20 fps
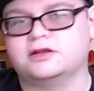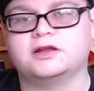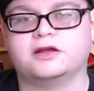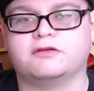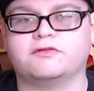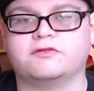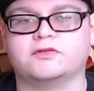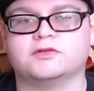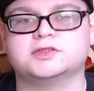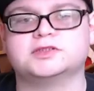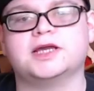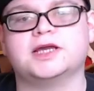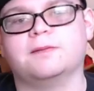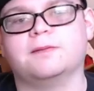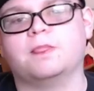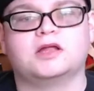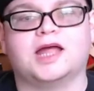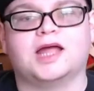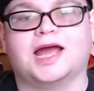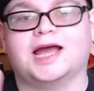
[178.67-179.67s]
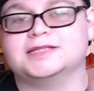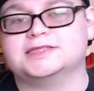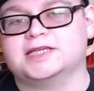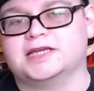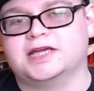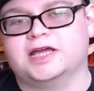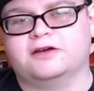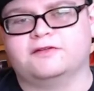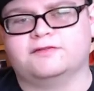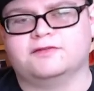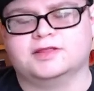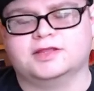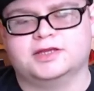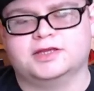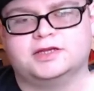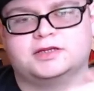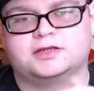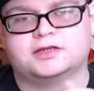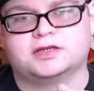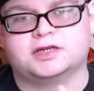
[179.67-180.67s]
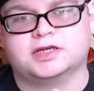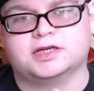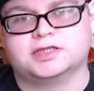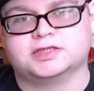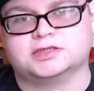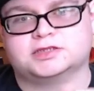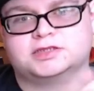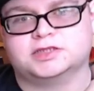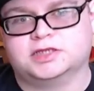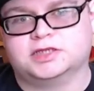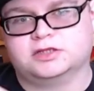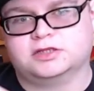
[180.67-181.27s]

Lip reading: however you want to say it. I say Elfenlied because it